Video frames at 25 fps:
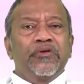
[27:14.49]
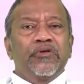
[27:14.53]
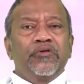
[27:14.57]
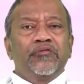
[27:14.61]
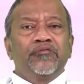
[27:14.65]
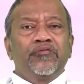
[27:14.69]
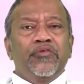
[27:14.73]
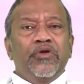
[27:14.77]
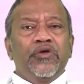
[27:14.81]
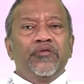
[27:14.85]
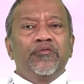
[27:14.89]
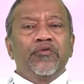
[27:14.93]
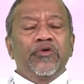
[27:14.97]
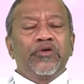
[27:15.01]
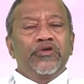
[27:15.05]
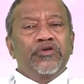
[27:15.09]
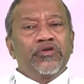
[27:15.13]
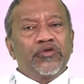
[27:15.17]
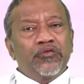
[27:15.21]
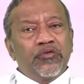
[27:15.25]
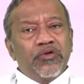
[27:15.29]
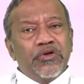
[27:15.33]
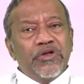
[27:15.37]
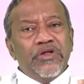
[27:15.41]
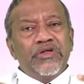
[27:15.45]
we will
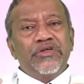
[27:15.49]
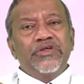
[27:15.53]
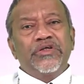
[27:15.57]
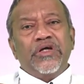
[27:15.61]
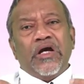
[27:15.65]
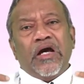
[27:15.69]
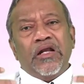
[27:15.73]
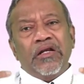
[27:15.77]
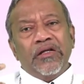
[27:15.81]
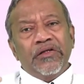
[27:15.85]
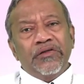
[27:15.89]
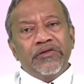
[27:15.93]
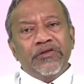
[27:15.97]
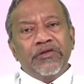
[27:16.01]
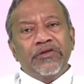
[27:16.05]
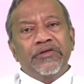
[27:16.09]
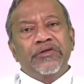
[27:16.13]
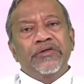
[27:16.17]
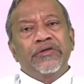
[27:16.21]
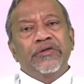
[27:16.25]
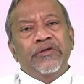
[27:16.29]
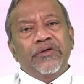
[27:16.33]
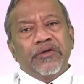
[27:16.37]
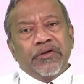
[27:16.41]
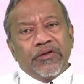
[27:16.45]
surely challenge it
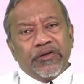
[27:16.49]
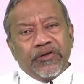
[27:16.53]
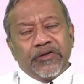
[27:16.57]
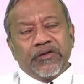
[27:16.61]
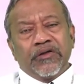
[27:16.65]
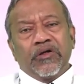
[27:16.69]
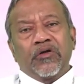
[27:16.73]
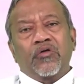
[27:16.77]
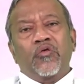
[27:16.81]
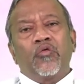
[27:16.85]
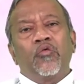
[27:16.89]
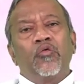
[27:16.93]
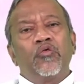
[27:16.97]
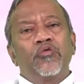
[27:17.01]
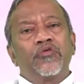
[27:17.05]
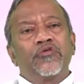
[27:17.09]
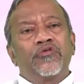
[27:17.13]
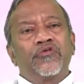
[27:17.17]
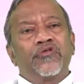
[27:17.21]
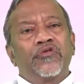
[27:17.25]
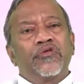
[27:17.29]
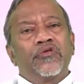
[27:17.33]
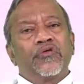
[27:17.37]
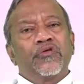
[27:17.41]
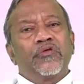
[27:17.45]
in the
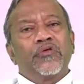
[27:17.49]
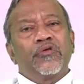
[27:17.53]
courts